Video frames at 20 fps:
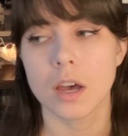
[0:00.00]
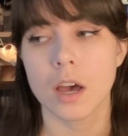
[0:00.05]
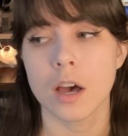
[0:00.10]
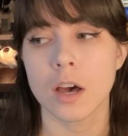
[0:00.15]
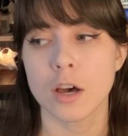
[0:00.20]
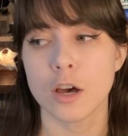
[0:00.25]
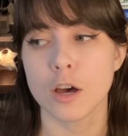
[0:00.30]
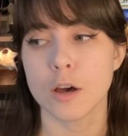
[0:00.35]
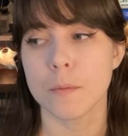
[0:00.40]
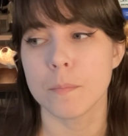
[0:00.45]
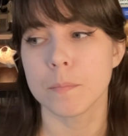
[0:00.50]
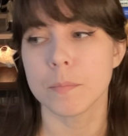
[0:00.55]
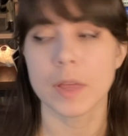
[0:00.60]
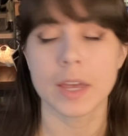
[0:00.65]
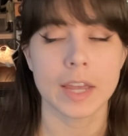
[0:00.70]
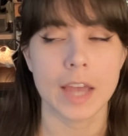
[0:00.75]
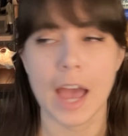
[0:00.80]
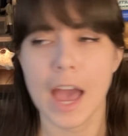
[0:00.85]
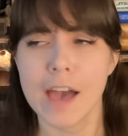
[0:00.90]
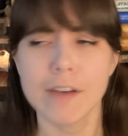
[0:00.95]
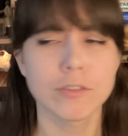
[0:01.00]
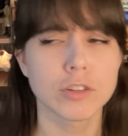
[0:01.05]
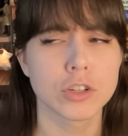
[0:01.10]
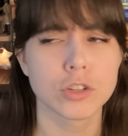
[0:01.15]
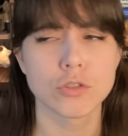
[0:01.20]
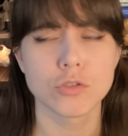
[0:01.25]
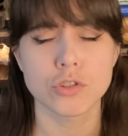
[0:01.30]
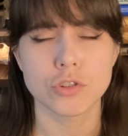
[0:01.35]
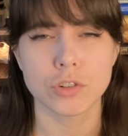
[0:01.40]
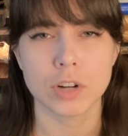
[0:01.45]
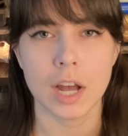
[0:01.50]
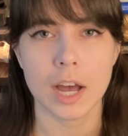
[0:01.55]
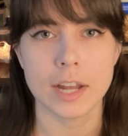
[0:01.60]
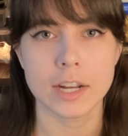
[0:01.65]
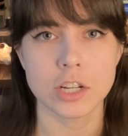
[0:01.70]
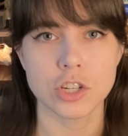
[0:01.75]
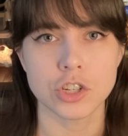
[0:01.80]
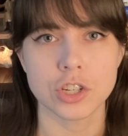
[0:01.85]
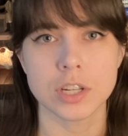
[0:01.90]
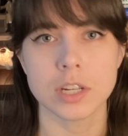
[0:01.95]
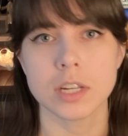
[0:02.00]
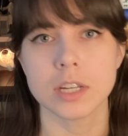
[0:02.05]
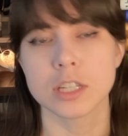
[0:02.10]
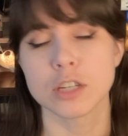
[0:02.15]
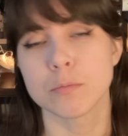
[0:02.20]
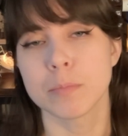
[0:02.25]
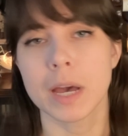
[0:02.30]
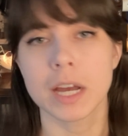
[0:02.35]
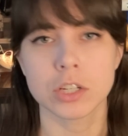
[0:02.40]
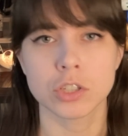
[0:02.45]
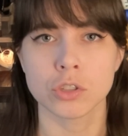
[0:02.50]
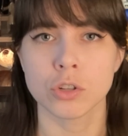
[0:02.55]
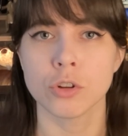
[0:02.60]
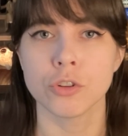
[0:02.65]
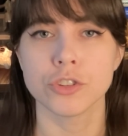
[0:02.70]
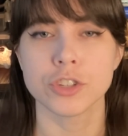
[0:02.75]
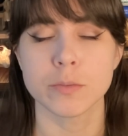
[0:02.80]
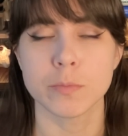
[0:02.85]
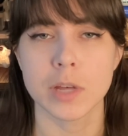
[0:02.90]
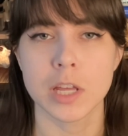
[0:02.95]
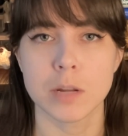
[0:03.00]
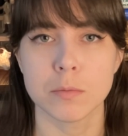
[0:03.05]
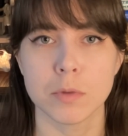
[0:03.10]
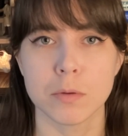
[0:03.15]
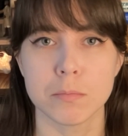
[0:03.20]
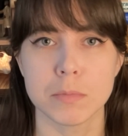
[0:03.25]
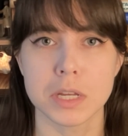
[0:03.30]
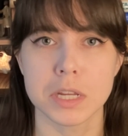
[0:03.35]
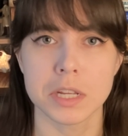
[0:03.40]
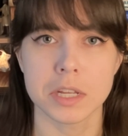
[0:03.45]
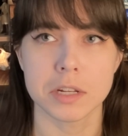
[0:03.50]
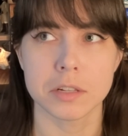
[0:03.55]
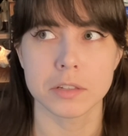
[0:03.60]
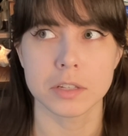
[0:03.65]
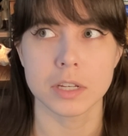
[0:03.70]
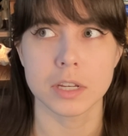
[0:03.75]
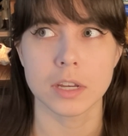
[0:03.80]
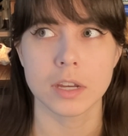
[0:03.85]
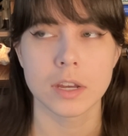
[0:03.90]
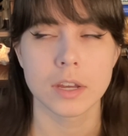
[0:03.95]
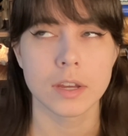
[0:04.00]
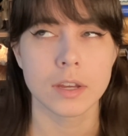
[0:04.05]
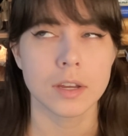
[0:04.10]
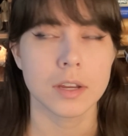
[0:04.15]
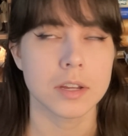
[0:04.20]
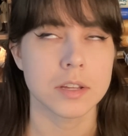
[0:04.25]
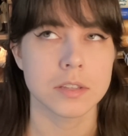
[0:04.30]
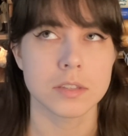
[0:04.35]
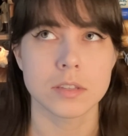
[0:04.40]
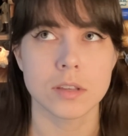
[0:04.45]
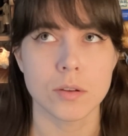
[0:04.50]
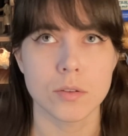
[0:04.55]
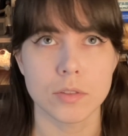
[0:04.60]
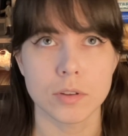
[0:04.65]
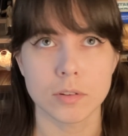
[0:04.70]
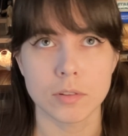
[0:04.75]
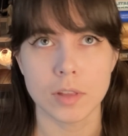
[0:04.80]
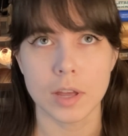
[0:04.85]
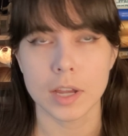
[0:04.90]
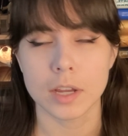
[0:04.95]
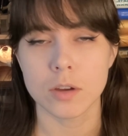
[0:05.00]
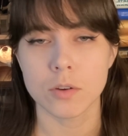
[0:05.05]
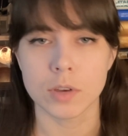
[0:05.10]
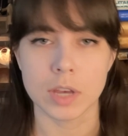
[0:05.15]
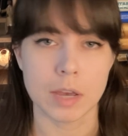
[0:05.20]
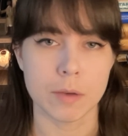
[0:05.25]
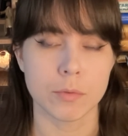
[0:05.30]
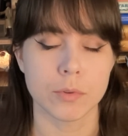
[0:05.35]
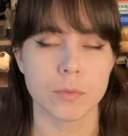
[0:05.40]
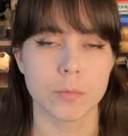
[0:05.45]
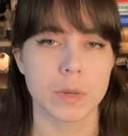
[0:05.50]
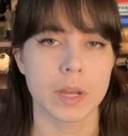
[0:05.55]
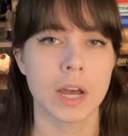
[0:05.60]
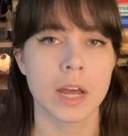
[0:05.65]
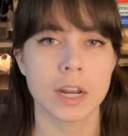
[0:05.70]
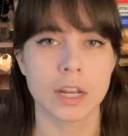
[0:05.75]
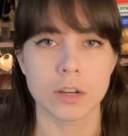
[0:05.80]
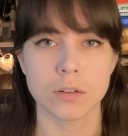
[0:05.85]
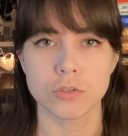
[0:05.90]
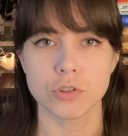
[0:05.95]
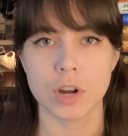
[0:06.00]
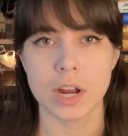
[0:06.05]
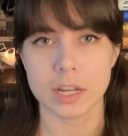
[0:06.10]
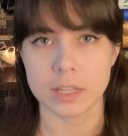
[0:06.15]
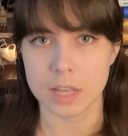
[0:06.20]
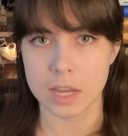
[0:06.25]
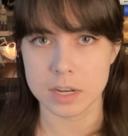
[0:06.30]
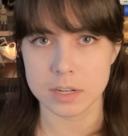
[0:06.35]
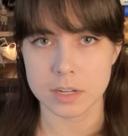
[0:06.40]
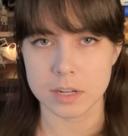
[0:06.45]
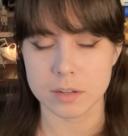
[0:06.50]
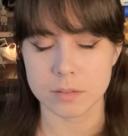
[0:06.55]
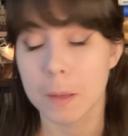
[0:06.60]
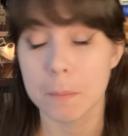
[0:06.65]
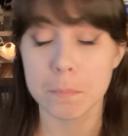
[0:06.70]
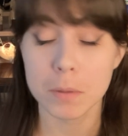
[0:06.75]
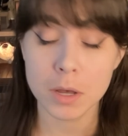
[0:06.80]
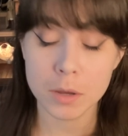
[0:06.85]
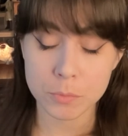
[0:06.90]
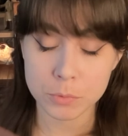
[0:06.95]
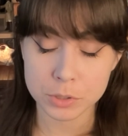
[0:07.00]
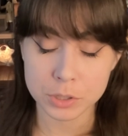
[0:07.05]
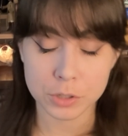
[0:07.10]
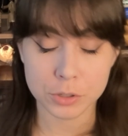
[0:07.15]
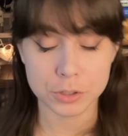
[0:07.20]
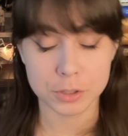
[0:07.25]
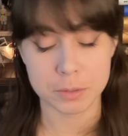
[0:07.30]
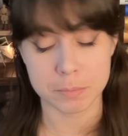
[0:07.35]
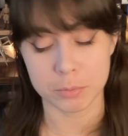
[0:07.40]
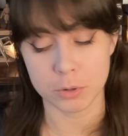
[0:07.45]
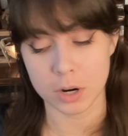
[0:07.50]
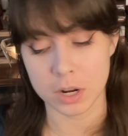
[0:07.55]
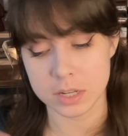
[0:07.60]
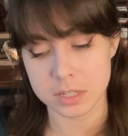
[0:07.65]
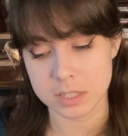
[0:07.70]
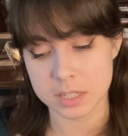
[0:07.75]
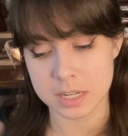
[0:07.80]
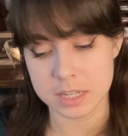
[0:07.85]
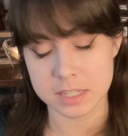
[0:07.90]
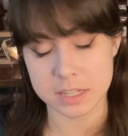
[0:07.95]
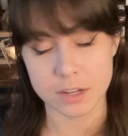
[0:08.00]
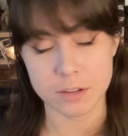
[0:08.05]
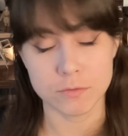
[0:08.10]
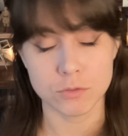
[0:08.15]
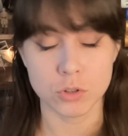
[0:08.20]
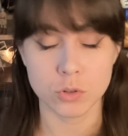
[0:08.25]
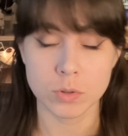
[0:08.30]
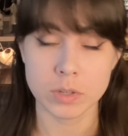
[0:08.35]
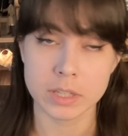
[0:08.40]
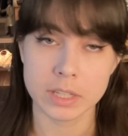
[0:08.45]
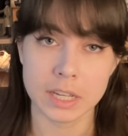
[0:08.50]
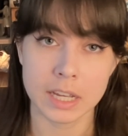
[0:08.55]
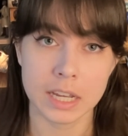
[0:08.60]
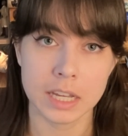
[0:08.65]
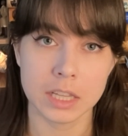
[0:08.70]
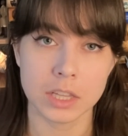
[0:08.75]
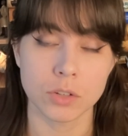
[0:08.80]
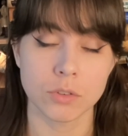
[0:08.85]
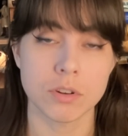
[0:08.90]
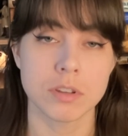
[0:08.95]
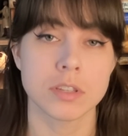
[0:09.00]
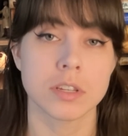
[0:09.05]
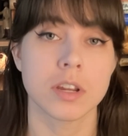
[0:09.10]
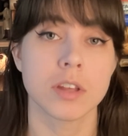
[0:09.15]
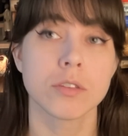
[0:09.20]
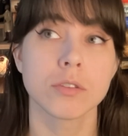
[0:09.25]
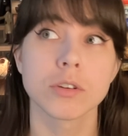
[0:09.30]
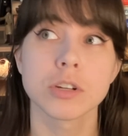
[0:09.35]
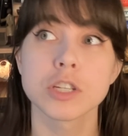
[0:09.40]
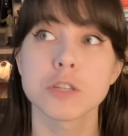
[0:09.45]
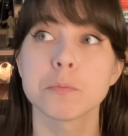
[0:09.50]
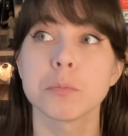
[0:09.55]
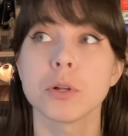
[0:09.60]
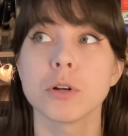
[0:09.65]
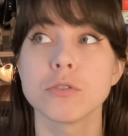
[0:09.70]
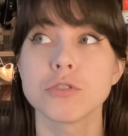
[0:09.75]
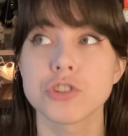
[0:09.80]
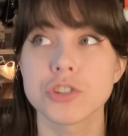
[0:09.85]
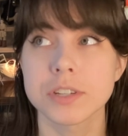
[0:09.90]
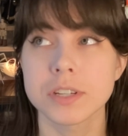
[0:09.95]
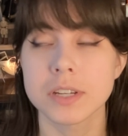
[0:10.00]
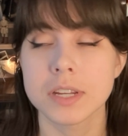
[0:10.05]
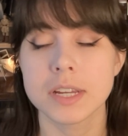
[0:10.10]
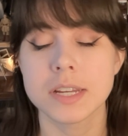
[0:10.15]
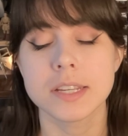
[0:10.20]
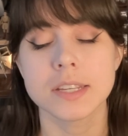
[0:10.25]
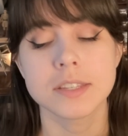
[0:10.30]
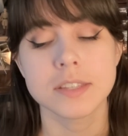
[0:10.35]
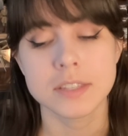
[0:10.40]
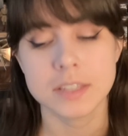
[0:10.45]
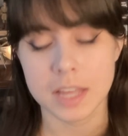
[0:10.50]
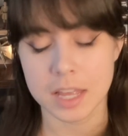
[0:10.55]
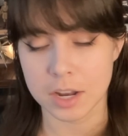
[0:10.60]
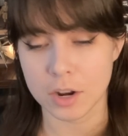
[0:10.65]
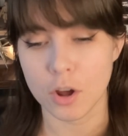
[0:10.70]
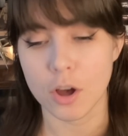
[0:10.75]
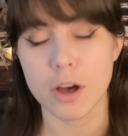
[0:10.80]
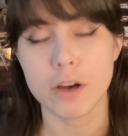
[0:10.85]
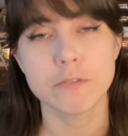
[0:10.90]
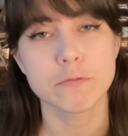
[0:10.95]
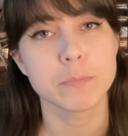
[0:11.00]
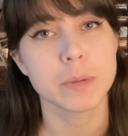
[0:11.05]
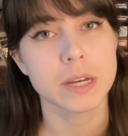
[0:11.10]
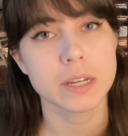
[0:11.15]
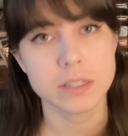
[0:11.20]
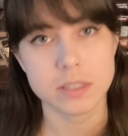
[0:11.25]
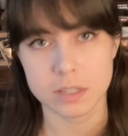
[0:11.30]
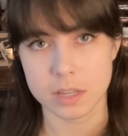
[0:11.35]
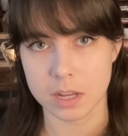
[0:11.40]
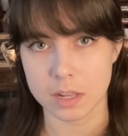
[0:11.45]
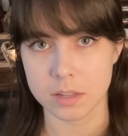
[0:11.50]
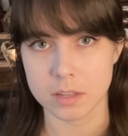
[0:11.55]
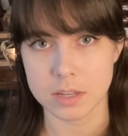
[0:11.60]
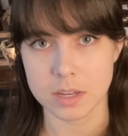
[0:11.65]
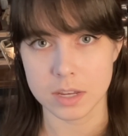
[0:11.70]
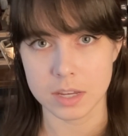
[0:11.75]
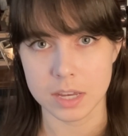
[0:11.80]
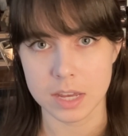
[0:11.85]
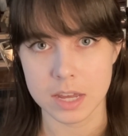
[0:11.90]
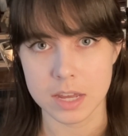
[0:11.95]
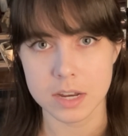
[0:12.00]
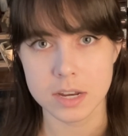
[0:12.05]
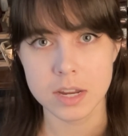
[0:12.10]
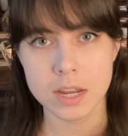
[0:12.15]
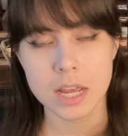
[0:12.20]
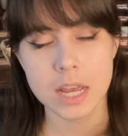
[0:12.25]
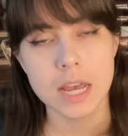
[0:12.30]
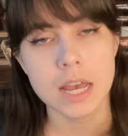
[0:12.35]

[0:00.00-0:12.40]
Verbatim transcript: Um, like, I have a new strategy. Get back to the ultimatum immediately. And so they're like, okay, well, we got to go track that down. But when they're in the process of doing that, there was another explosion set off by Skelly again.